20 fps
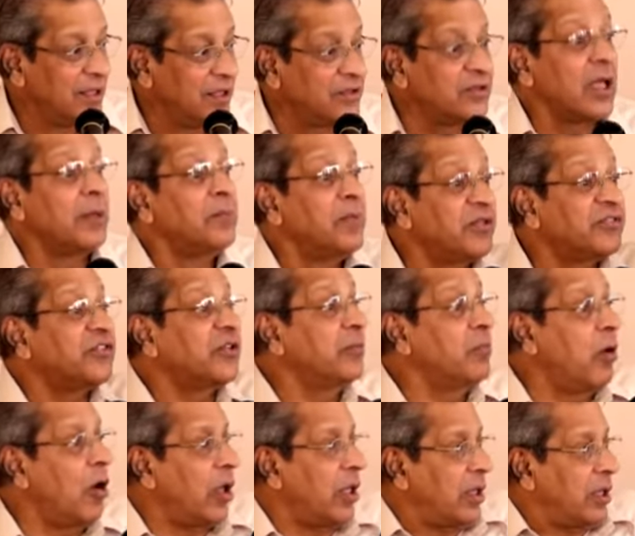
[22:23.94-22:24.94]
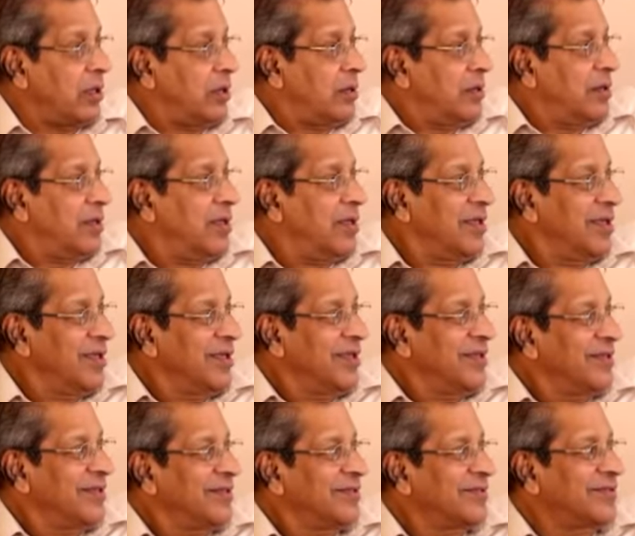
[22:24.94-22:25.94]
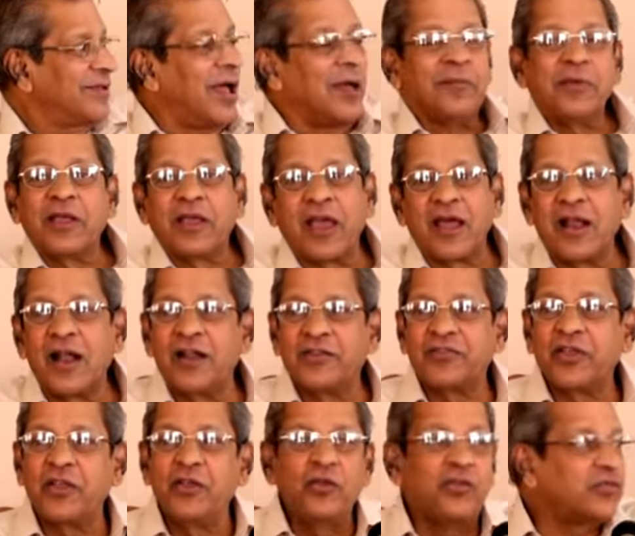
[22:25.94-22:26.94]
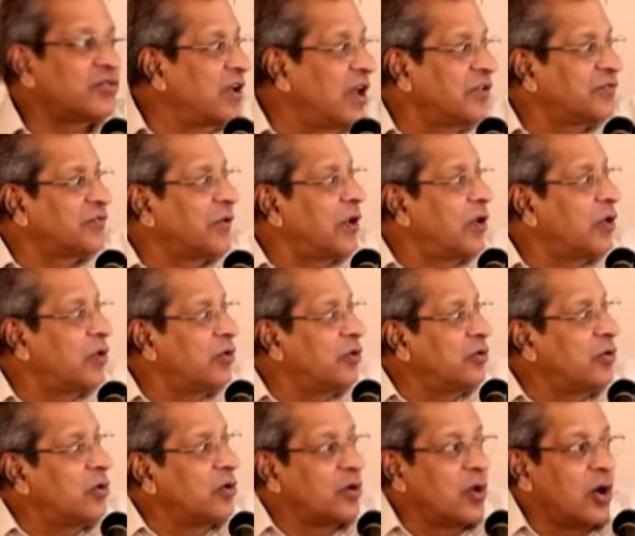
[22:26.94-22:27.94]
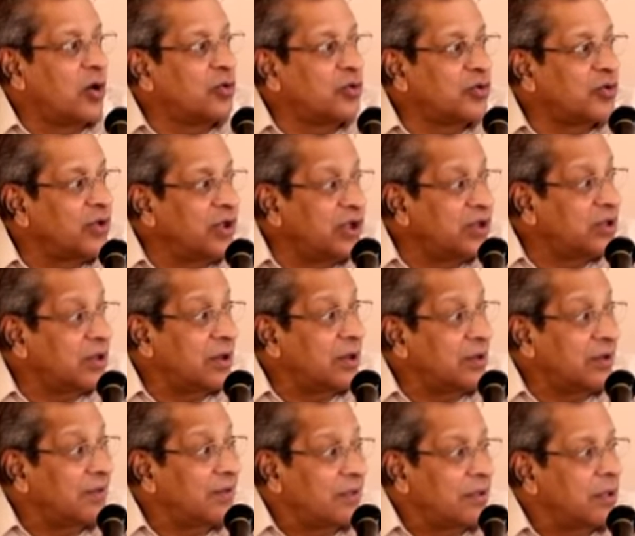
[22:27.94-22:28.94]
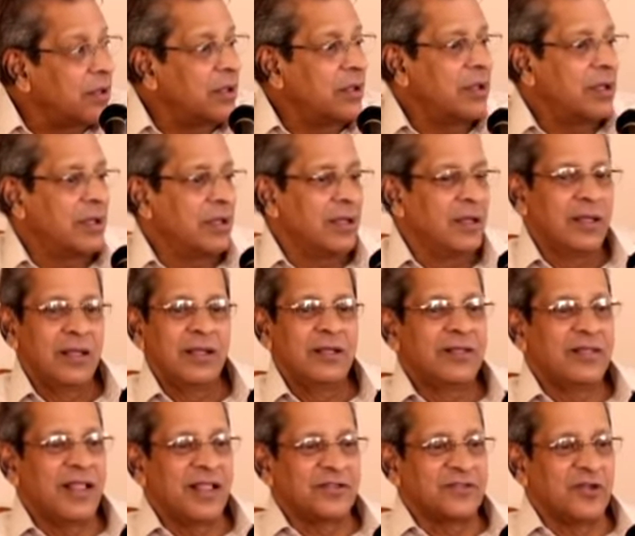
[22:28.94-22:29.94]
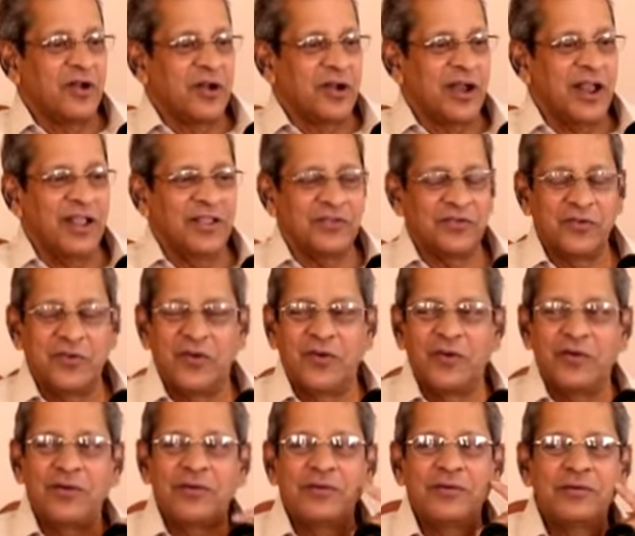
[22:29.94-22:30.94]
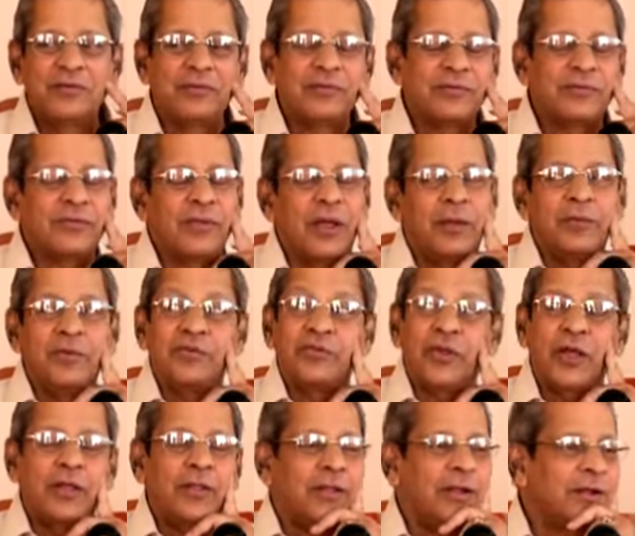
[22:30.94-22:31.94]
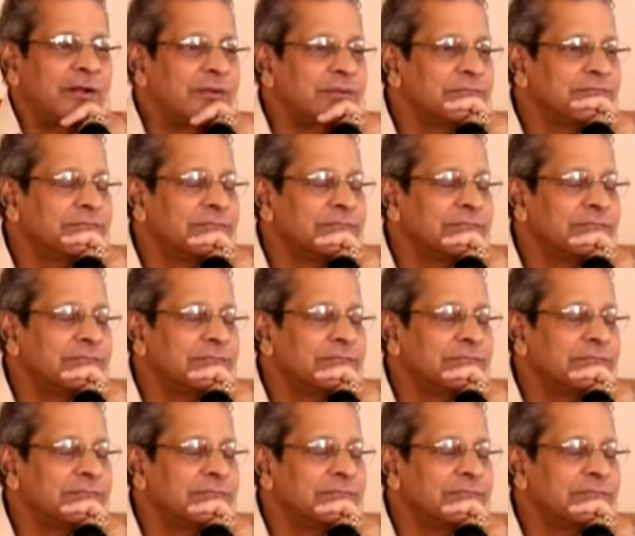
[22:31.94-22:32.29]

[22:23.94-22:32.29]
He's an MSc boy. Swami cannot say, useless fellow, you don't know how to eat. That's not nice. Oh, Swami saw that.